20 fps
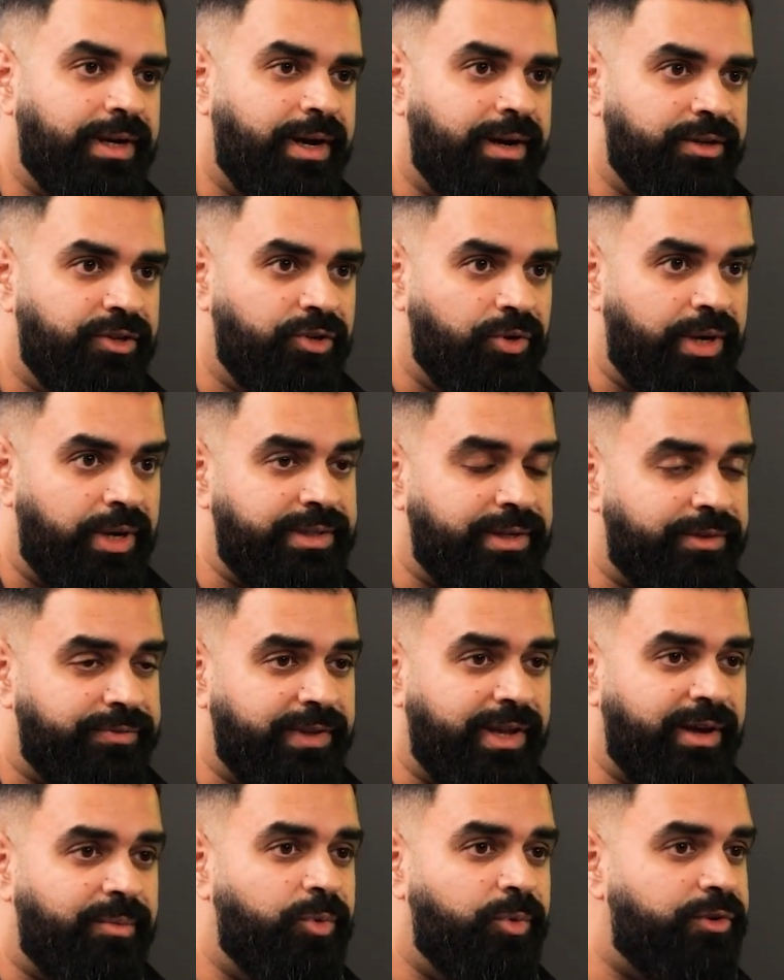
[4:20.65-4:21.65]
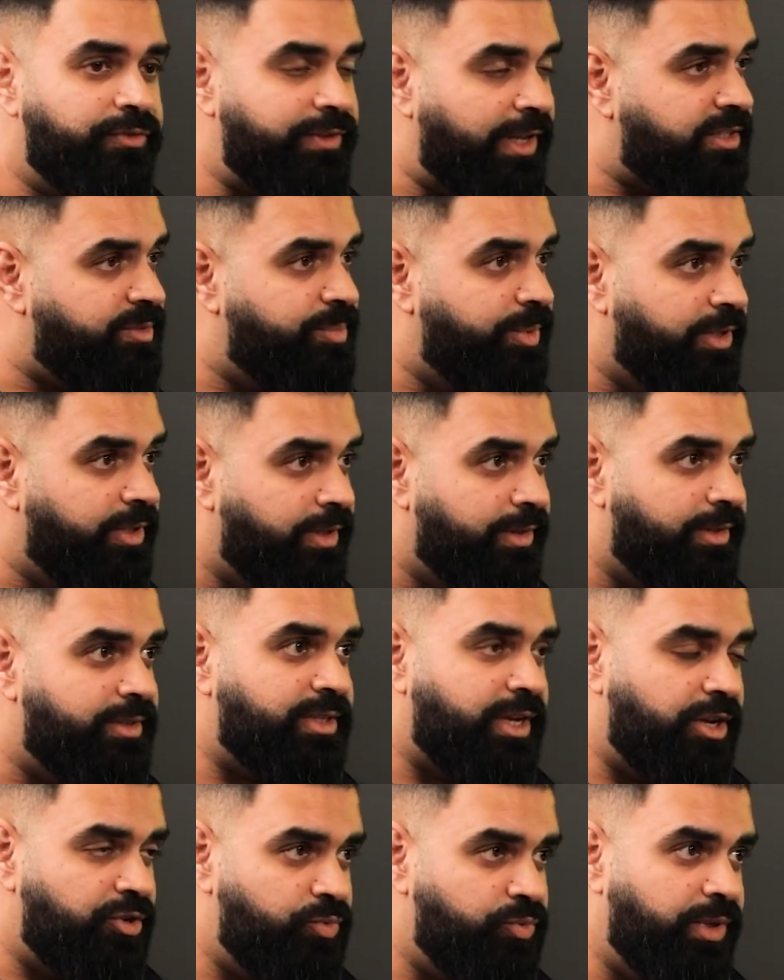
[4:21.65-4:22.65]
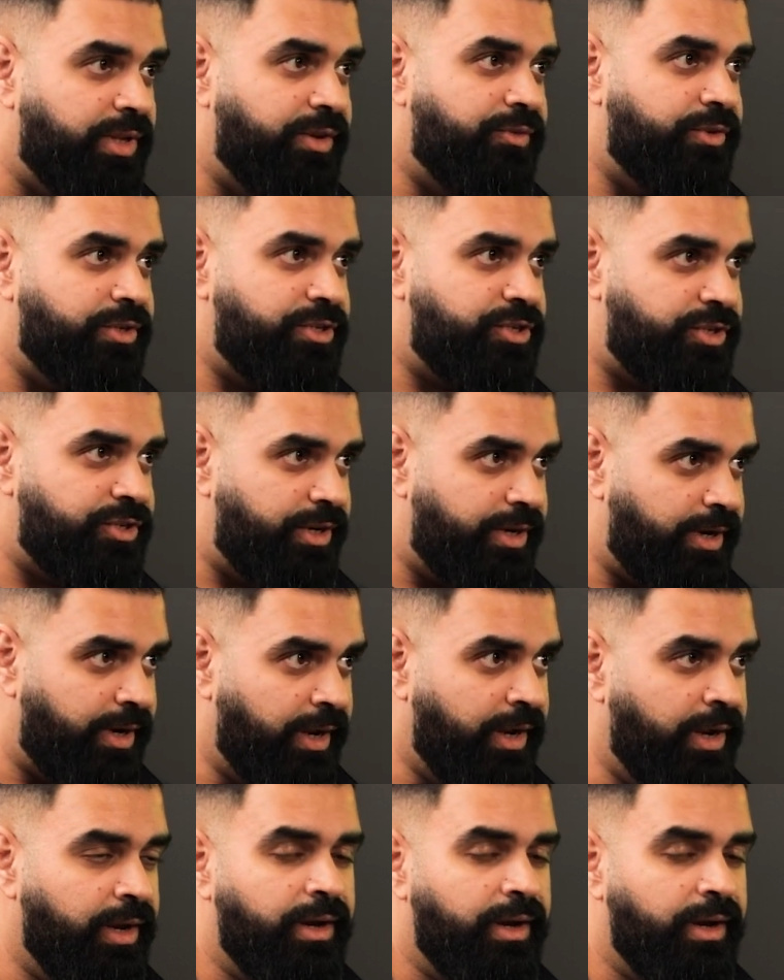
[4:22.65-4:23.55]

I definitely have more flexibility in the scheduling for sure.